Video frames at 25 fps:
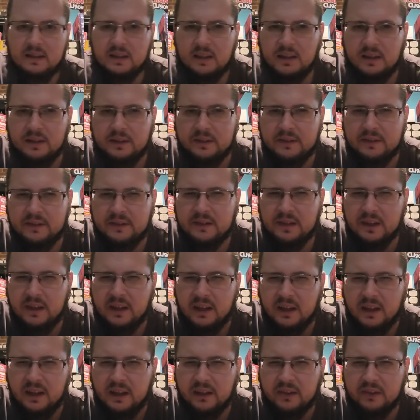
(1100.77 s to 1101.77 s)
Got
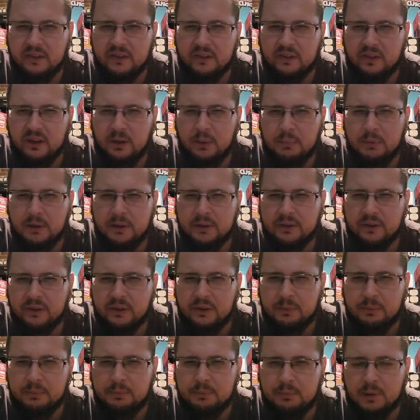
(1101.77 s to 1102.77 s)
text. Nope, that's
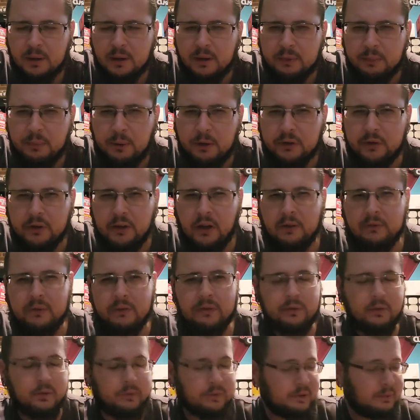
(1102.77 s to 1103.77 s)
a probably special
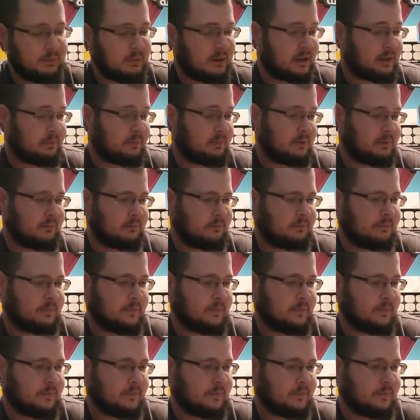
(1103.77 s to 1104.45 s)
offer from somebody. Yeah.